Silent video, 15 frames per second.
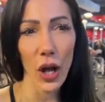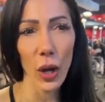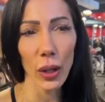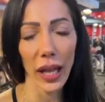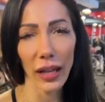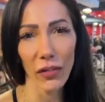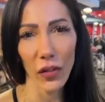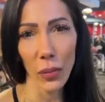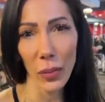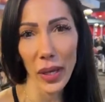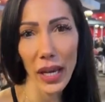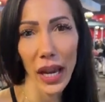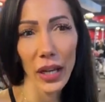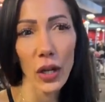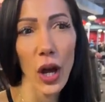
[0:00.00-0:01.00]
You know, like for
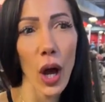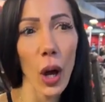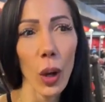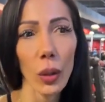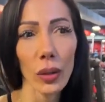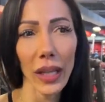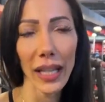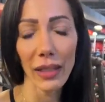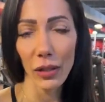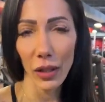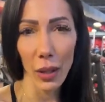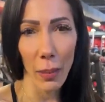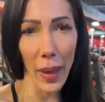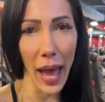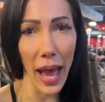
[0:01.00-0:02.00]
me, I know like
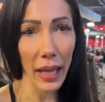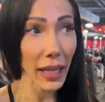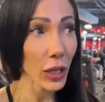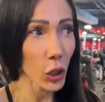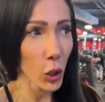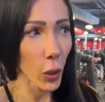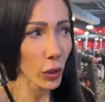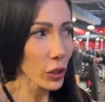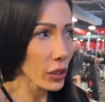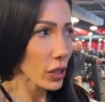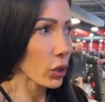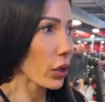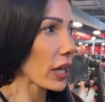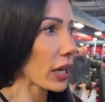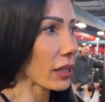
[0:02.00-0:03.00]
the back, like shoulders
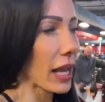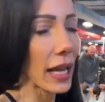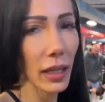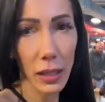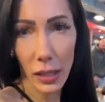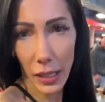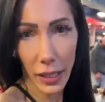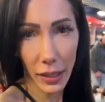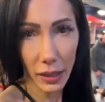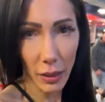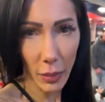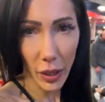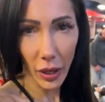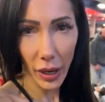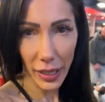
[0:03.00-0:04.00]
is great because I can see it in
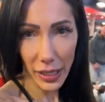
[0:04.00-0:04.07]
the mirror.